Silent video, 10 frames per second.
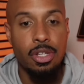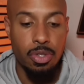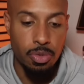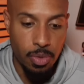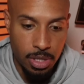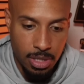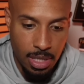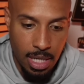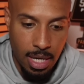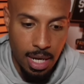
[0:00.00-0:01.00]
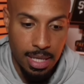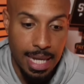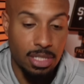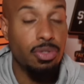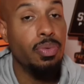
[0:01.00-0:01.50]
So he's worked the
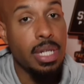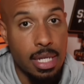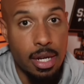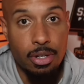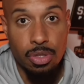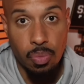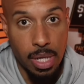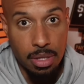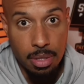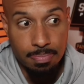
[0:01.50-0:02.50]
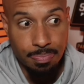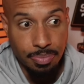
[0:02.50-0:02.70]
last 3 years with